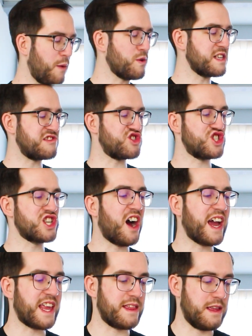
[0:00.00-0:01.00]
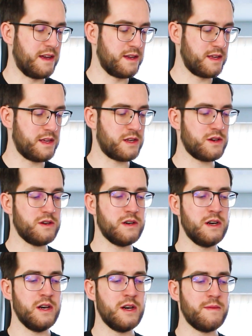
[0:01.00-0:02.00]
I want it to shine, you know?
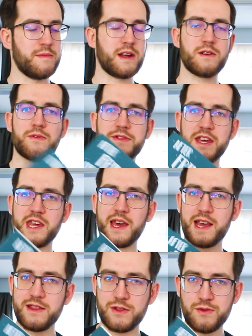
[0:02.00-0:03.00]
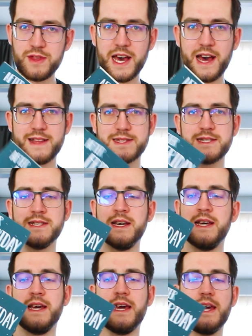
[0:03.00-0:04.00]
But I don't think you can do that
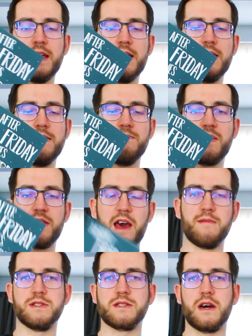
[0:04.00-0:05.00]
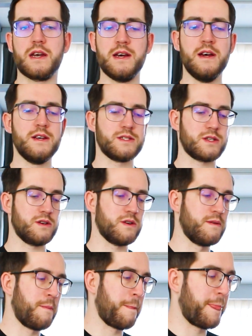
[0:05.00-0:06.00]
with Amazon.
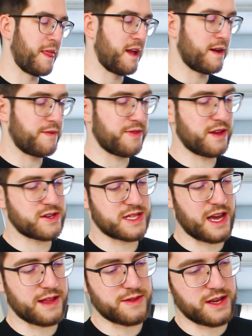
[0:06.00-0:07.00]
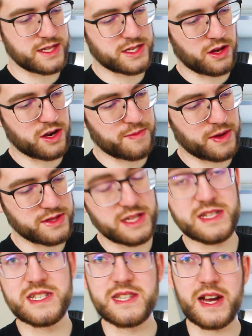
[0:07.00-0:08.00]
So there's that. It's all about the
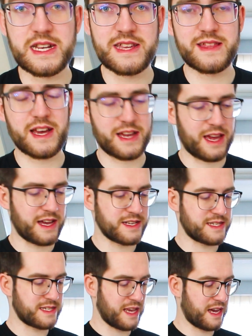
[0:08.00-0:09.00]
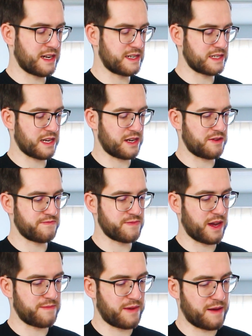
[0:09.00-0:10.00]
design in that case, and
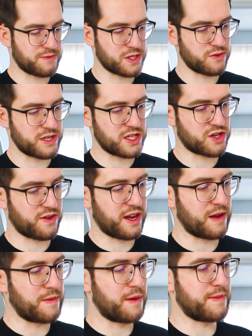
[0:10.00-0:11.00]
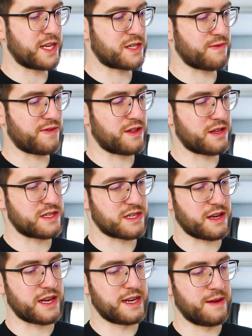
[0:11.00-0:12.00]
I'm absolutely trying my best with the
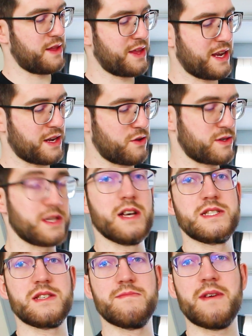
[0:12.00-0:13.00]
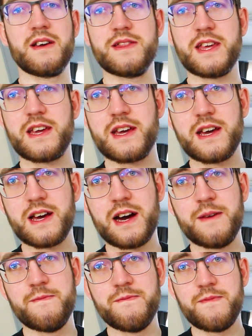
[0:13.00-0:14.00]
design. I think it looks awesome. I think
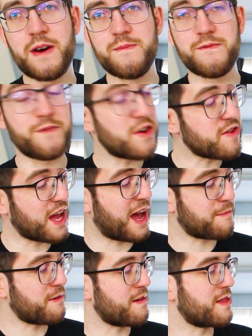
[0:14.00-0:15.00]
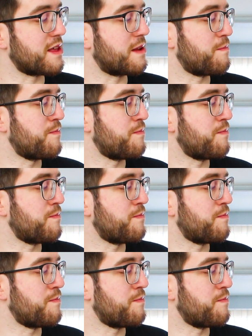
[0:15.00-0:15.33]
I'm very happy with it.